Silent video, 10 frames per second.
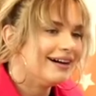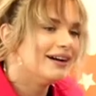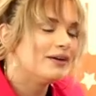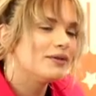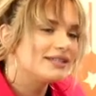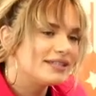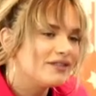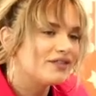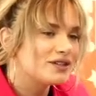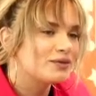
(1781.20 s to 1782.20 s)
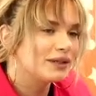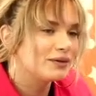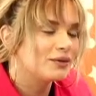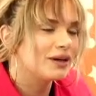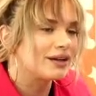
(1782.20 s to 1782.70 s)
Let me see if this really
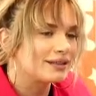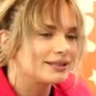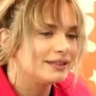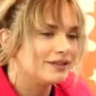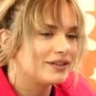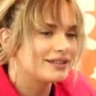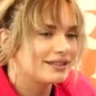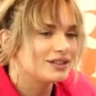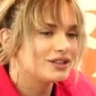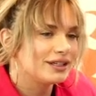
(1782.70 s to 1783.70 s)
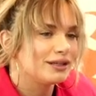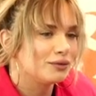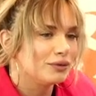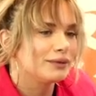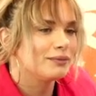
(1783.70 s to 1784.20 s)
works, and if it's a shitty
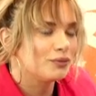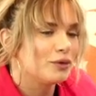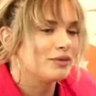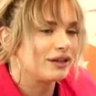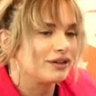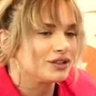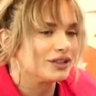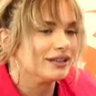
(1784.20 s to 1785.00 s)
whoop, whoopee okay, cushion.